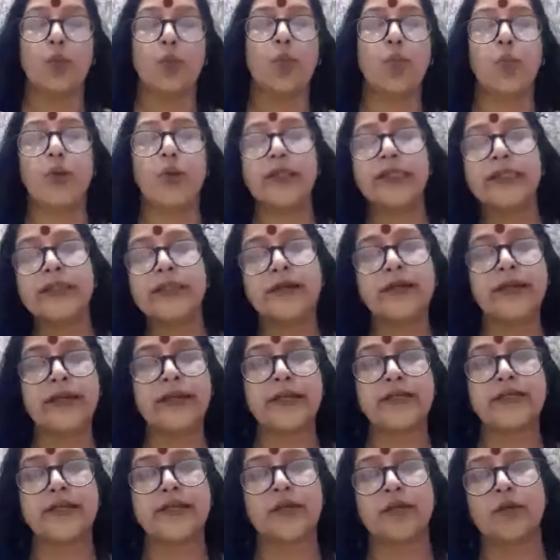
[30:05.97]
with the
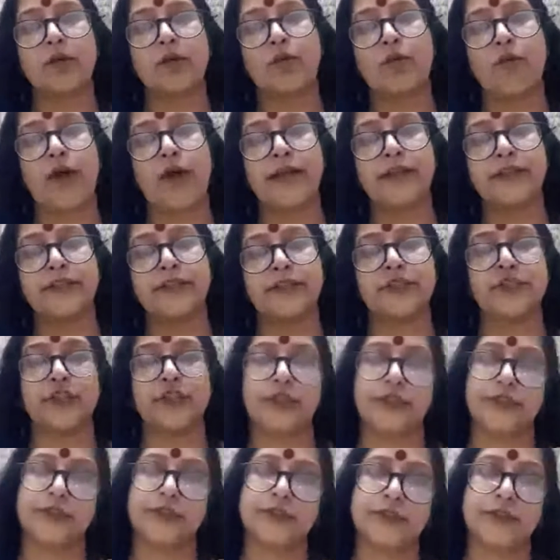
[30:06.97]
reason why the
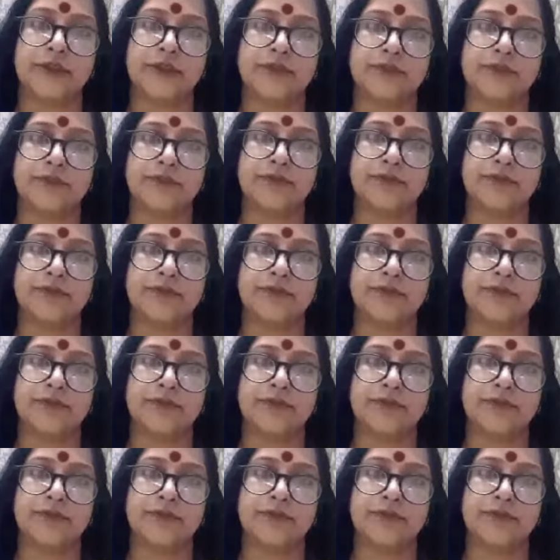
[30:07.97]
change.